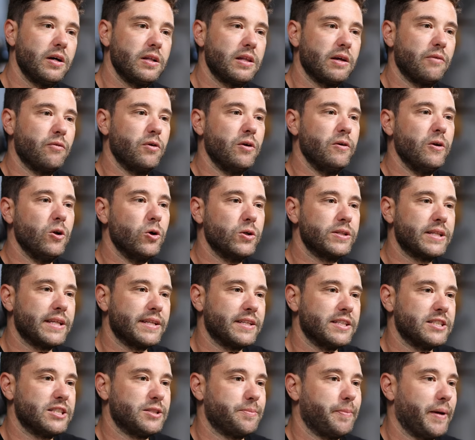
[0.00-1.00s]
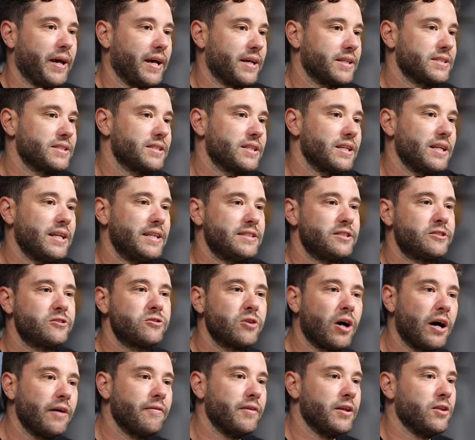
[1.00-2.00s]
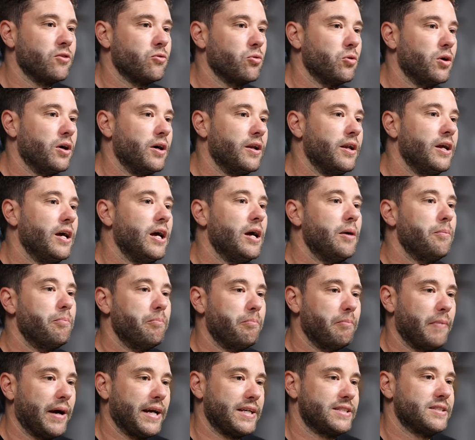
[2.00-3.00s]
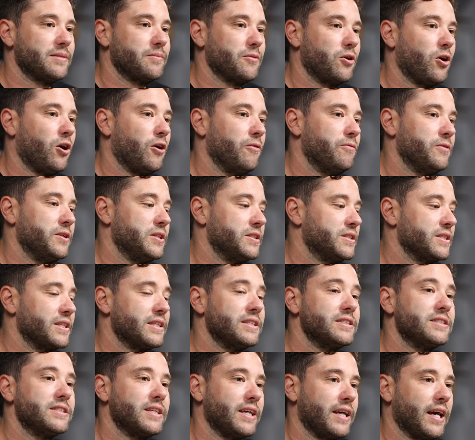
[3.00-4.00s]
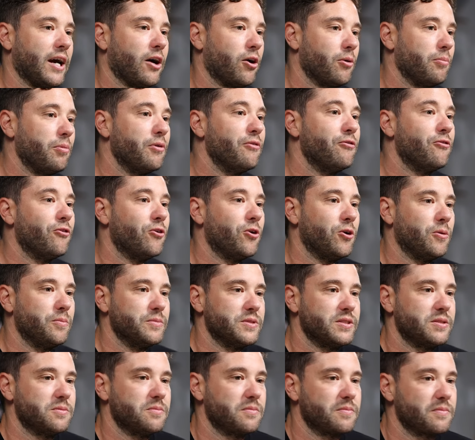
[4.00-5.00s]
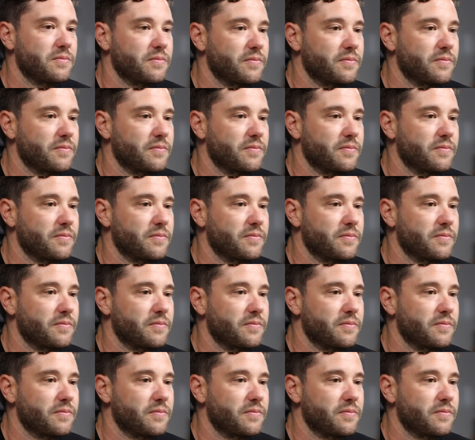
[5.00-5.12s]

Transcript: that we looked at the specs, let's dive into it, make some coffees and see how it performs.